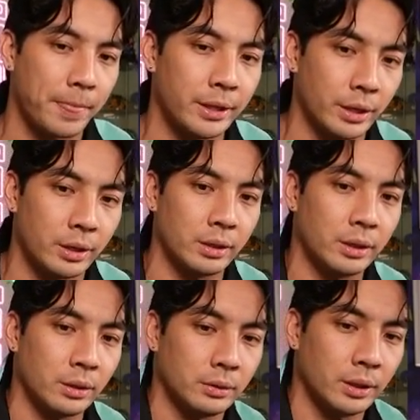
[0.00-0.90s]
their
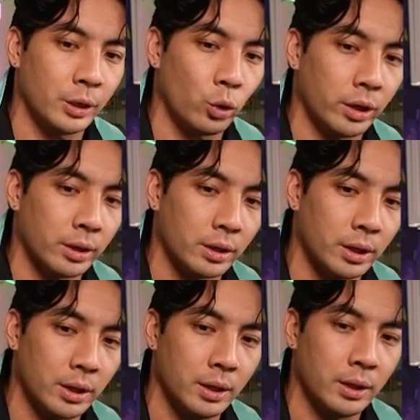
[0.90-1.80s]
little annoying
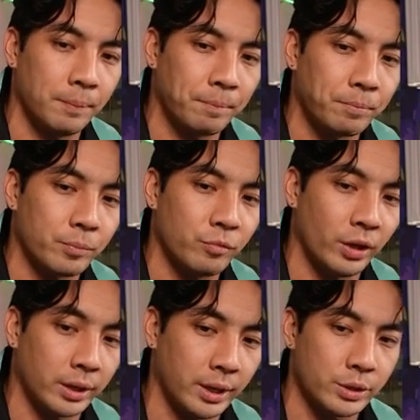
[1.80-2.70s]

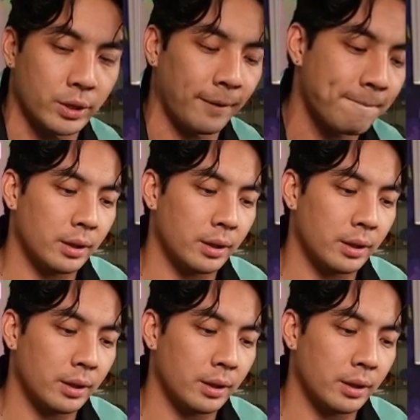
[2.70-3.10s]
floodgates, right?